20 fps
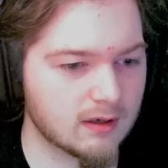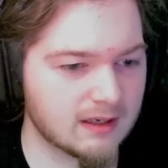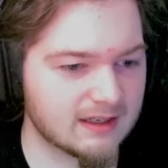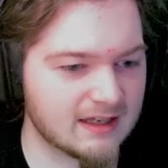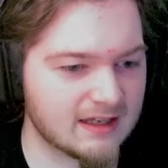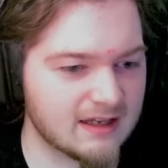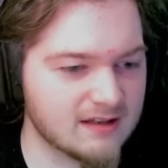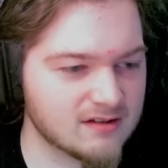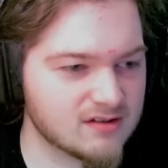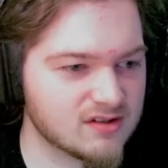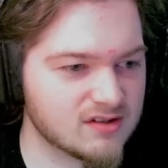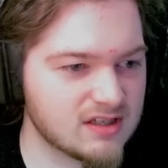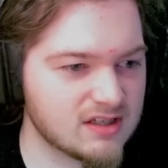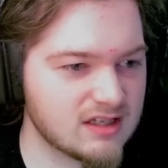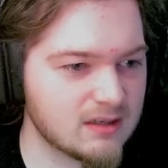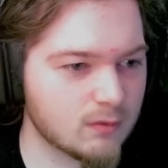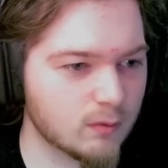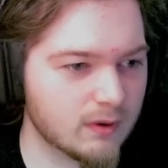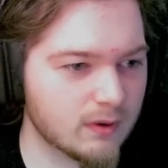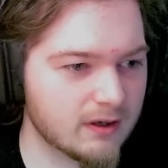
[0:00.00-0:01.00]
Can't
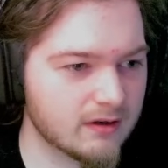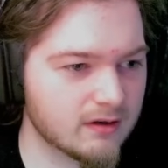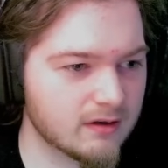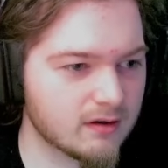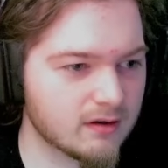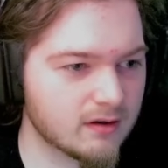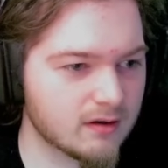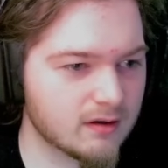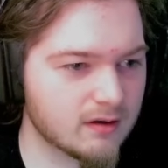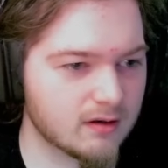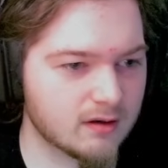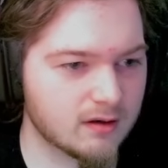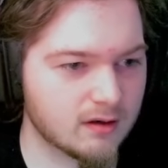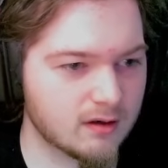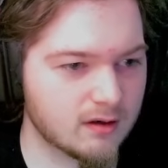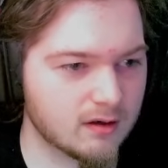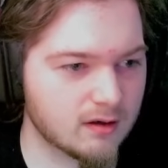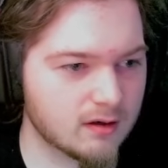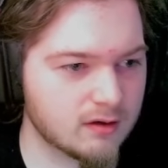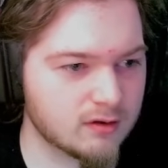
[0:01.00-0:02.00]
see. Where
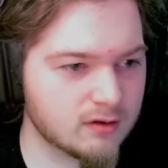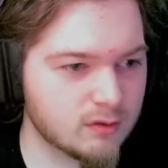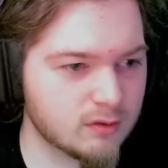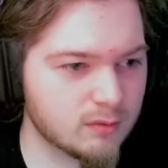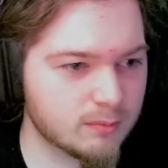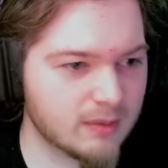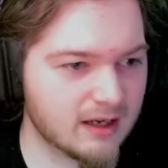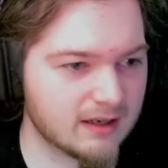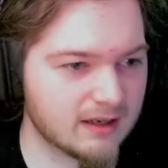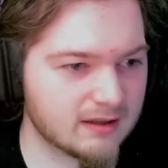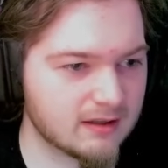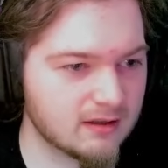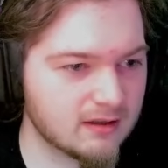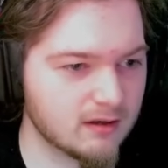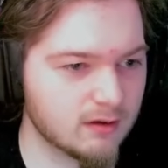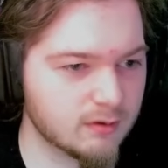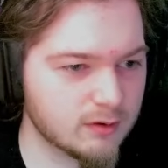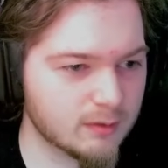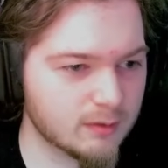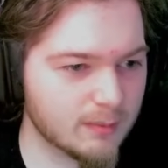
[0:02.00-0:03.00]
are you? Back here?
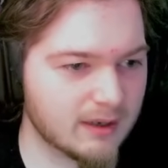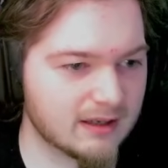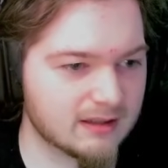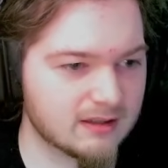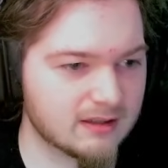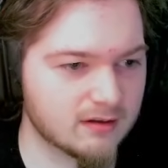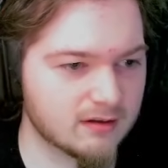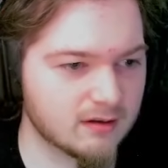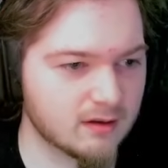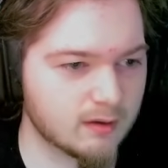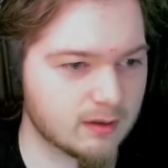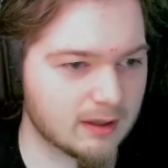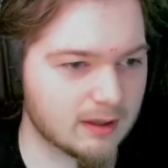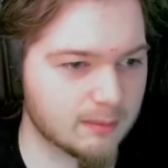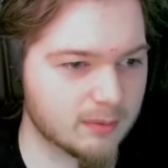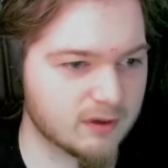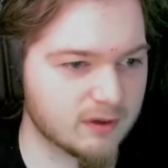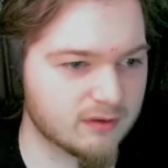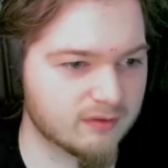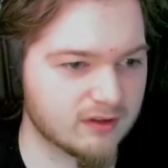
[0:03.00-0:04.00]
Oh, you're back here. Okay,
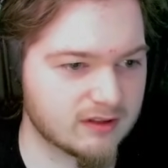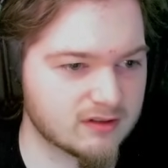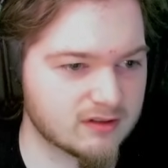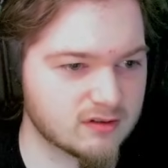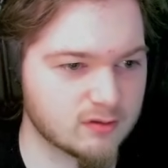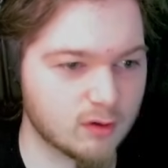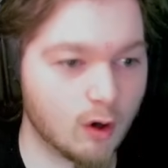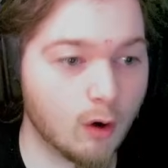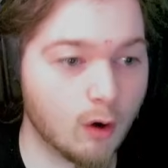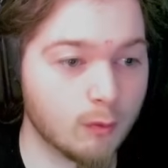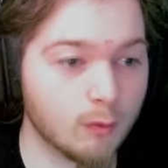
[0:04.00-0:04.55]
perfect. Oh